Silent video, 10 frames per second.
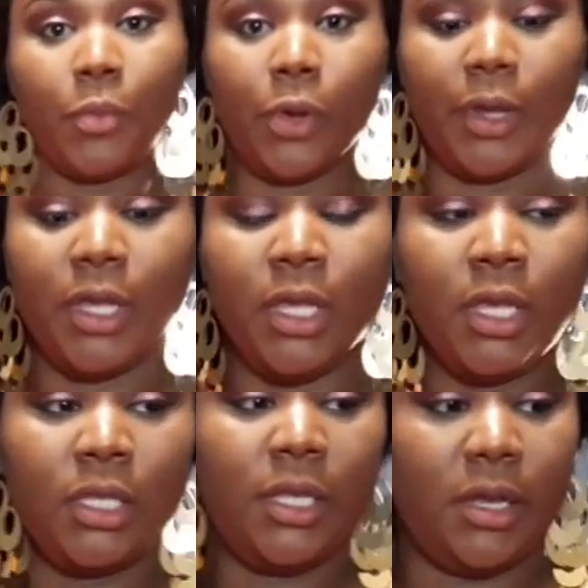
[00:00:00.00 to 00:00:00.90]
Walmart.
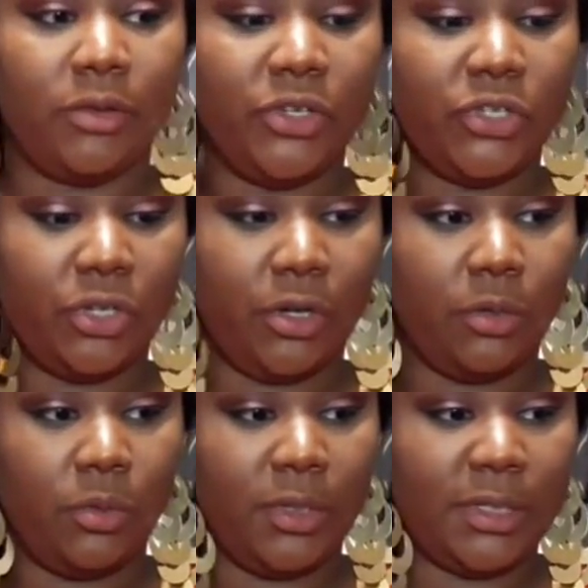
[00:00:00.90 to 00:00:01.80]
Now this
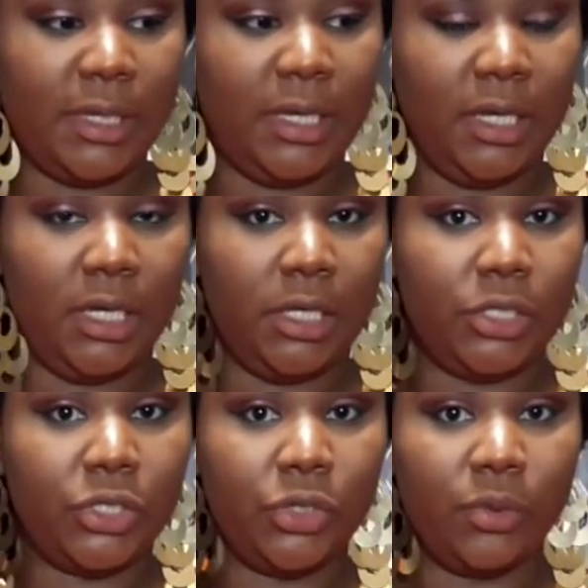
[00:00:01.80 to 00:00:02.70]
shirt was a
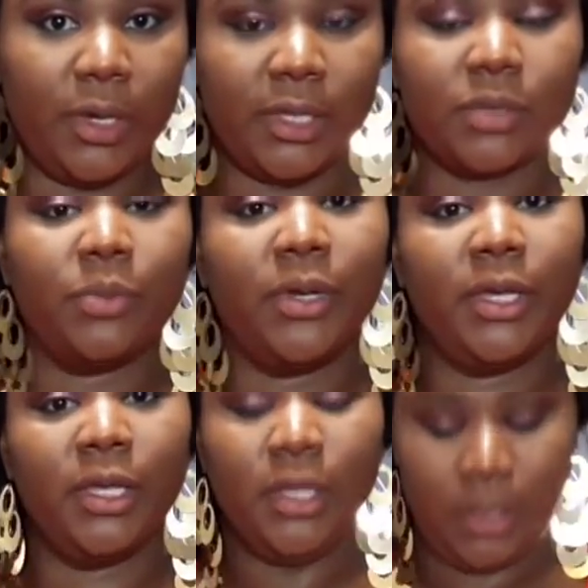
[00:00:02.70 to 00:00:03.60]
2X,
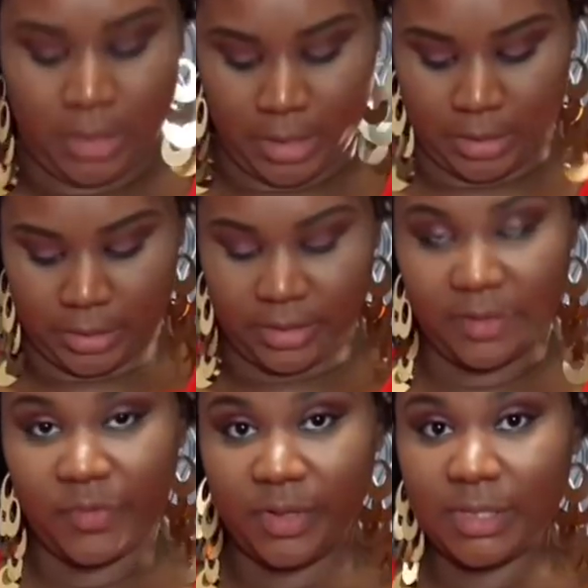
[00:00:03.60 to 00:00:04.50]
but the
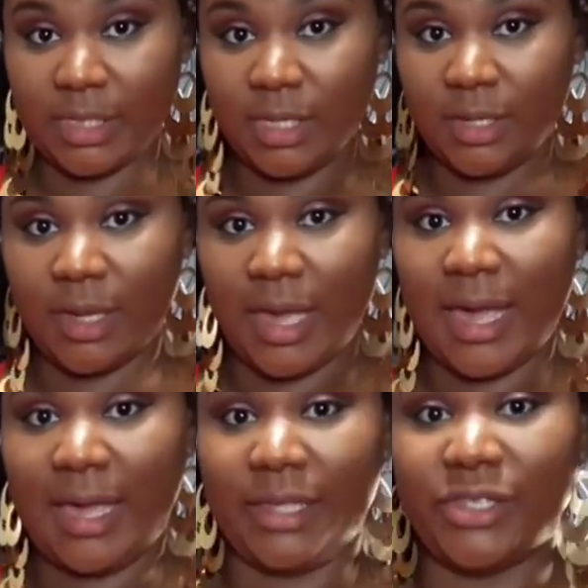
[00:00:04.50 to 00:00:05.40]
difference, it
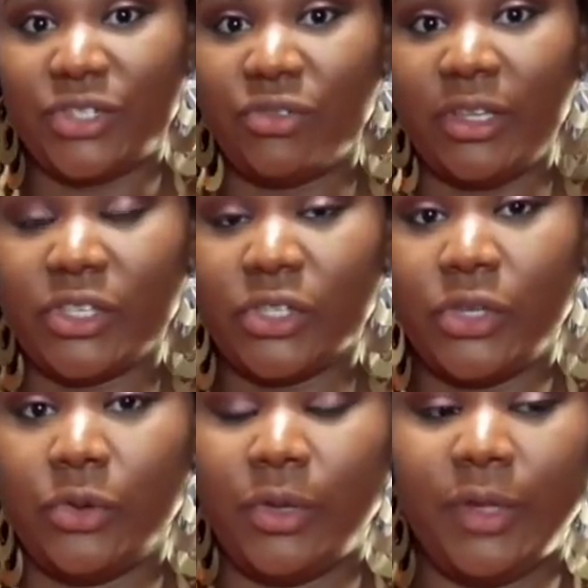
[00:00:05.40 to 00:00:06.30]
has stretch
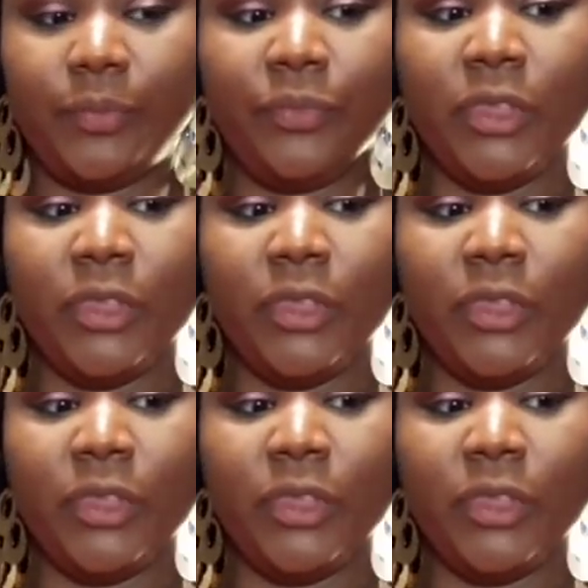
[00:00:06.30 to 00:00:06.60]
to it.